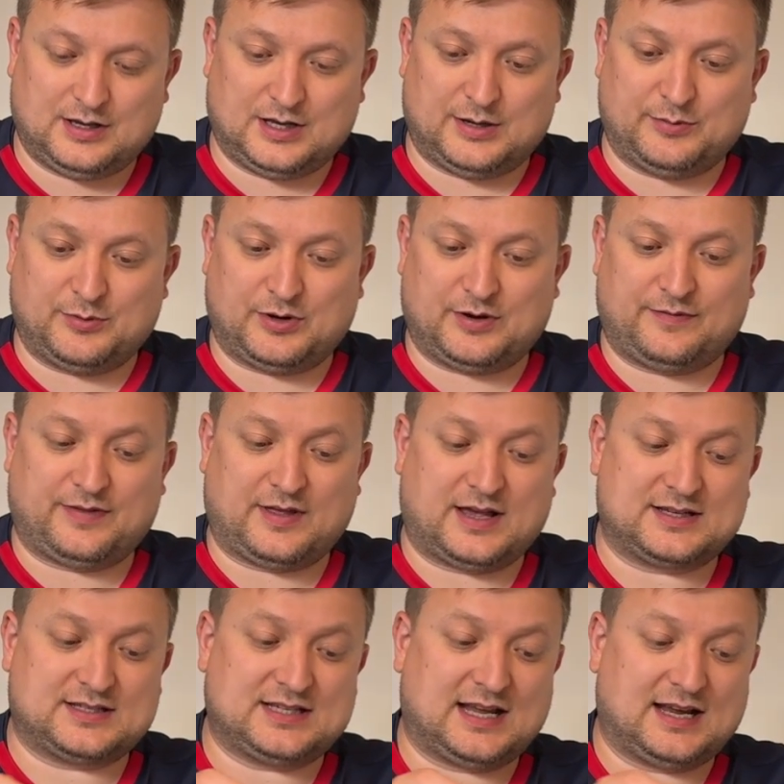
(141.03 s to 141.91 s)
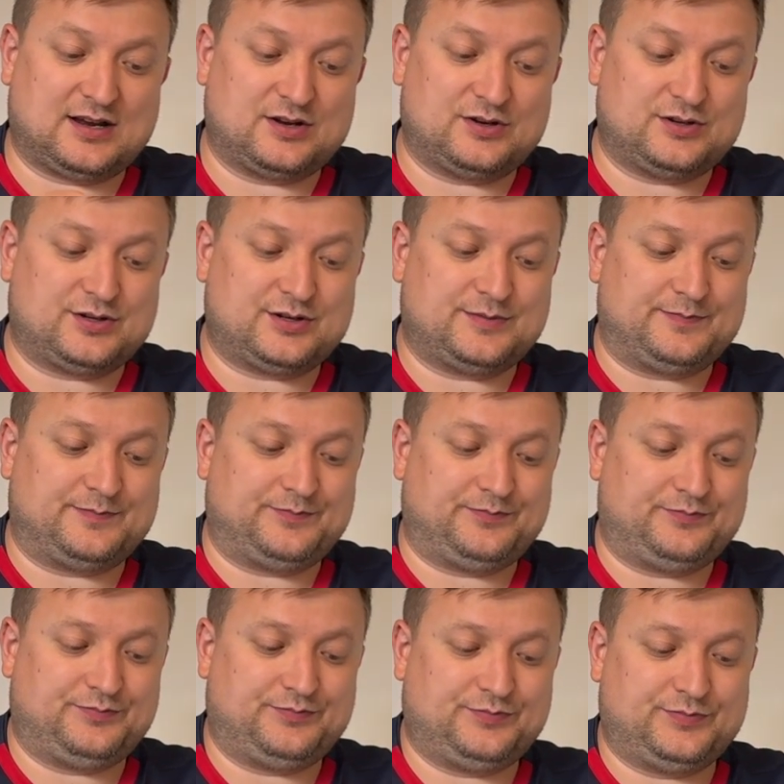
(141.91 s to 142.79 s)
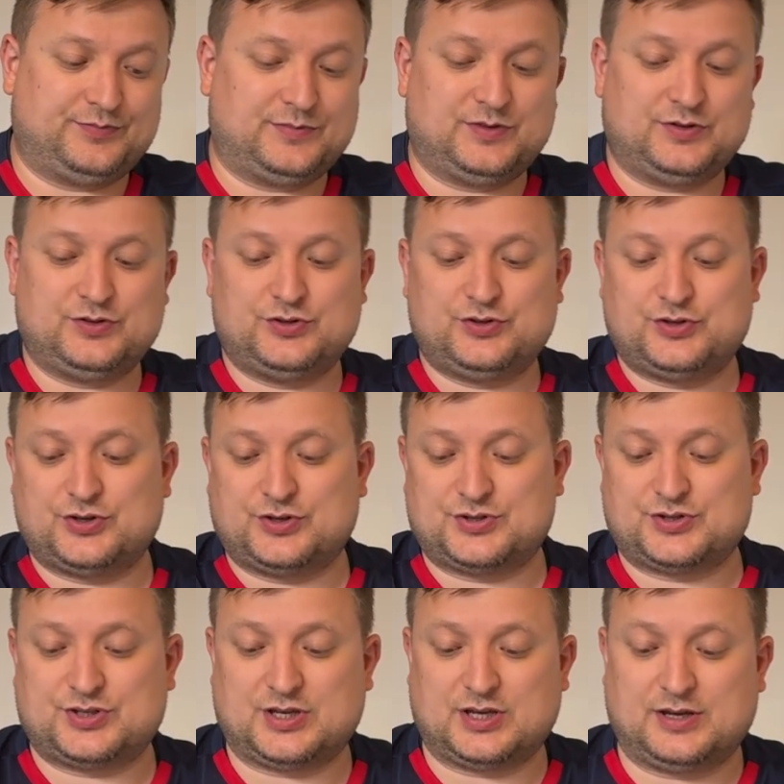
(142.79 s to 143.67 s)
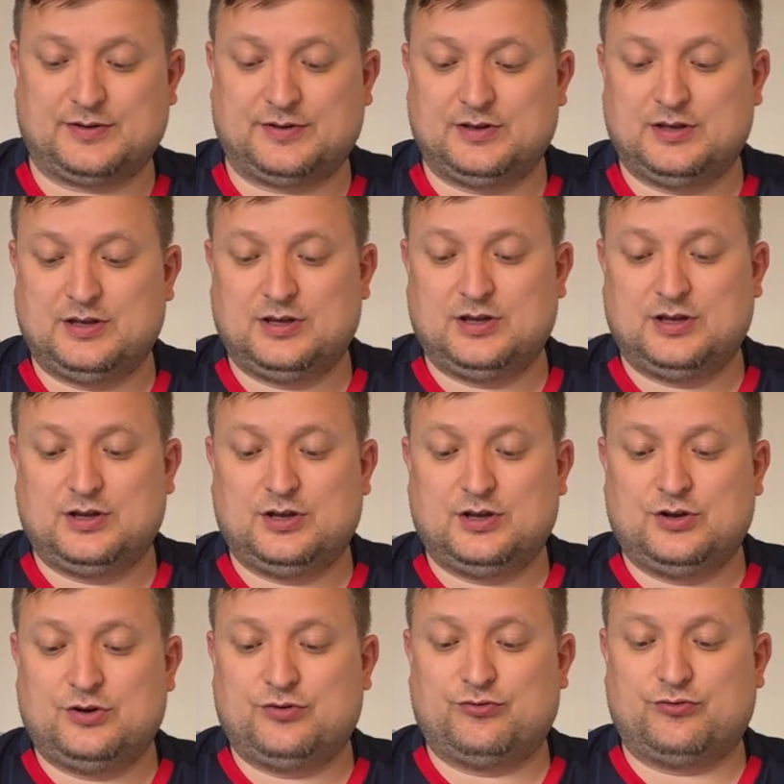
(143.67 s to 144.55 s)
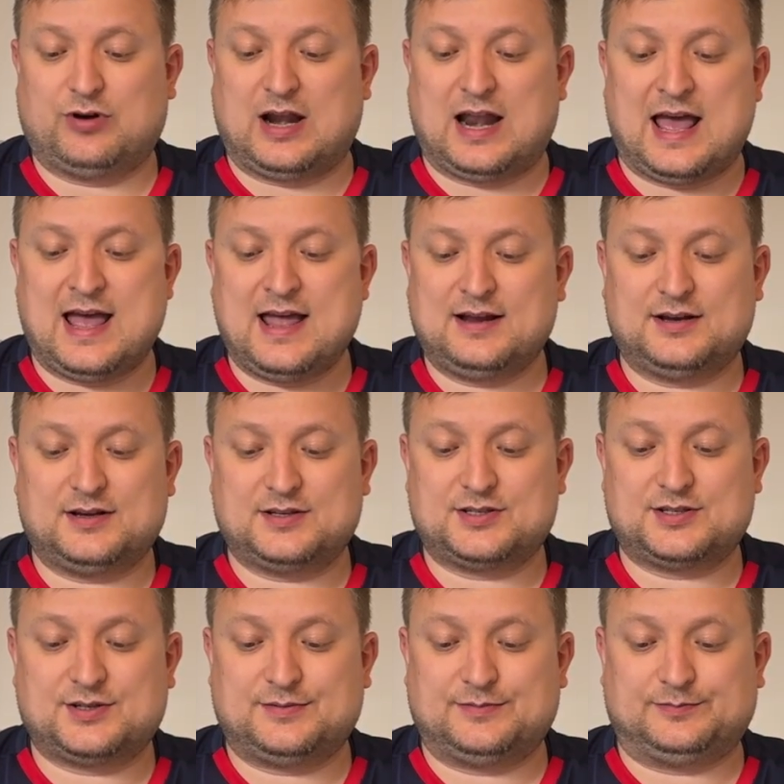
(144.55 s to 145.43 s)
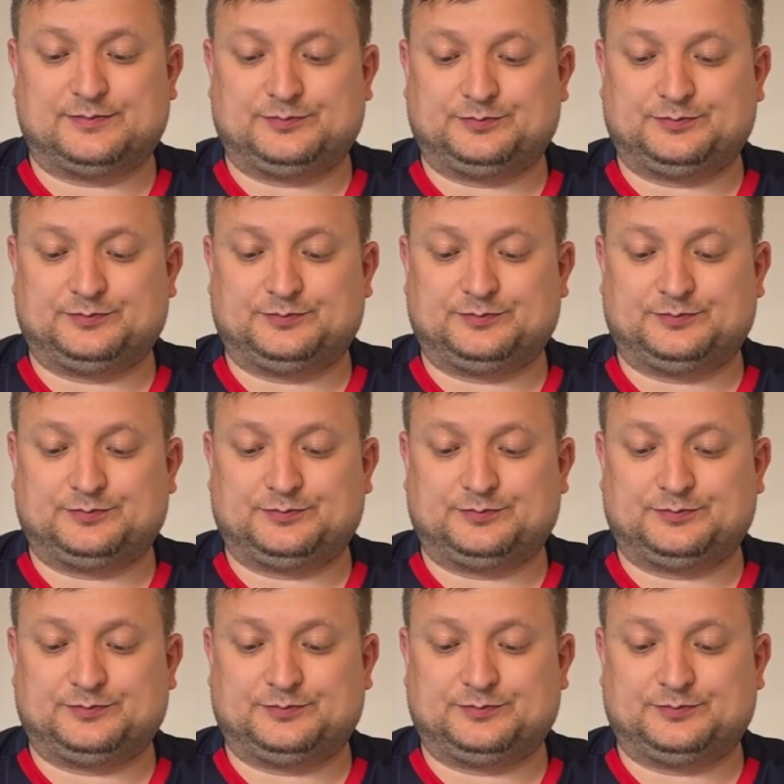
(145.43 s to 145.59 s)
and we'll give that a second just to relax,